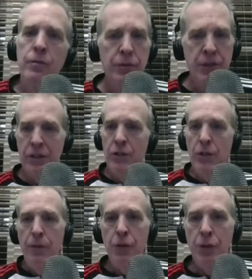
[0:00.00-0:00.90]
this
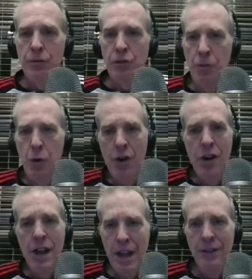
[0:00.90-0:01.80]
Fulham supporter,
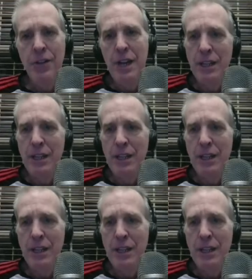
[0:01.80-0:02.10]
Anthony.